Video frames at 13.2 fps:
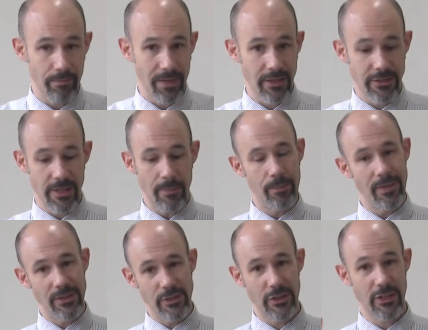a big jump
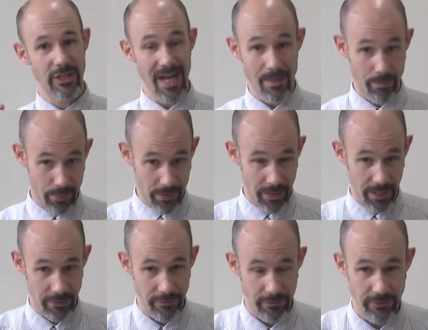in shape
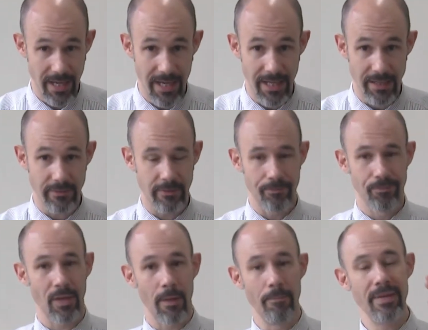and size.
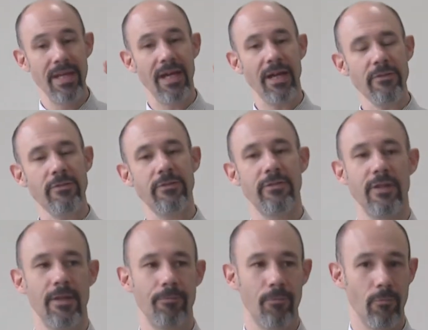Because
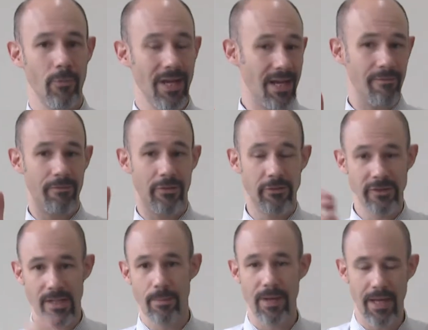we have the
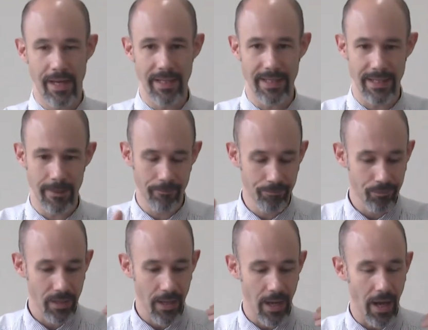CPR now.
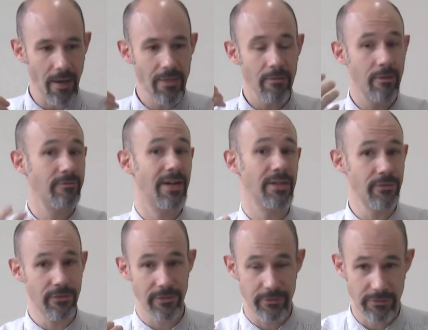Other
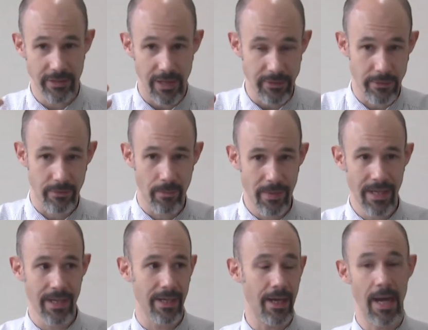advances start to
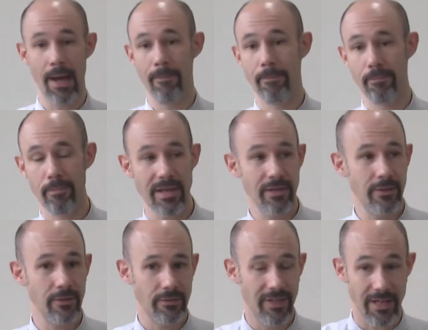appear. Um,
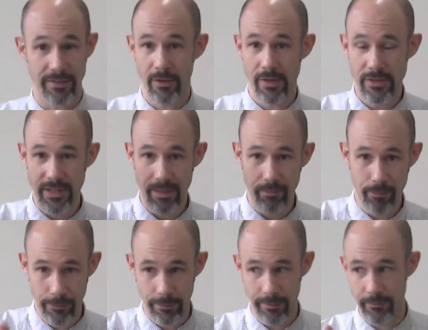medical technology
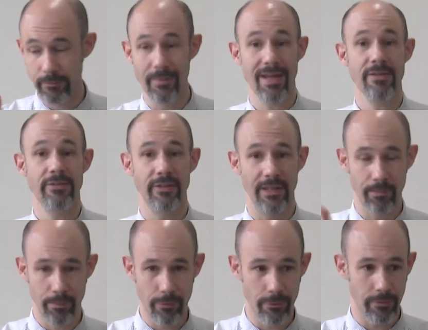improves, medicine
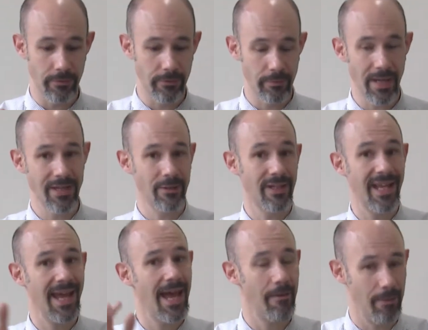improves, medical
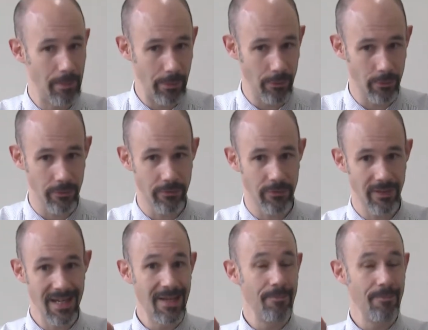care improves,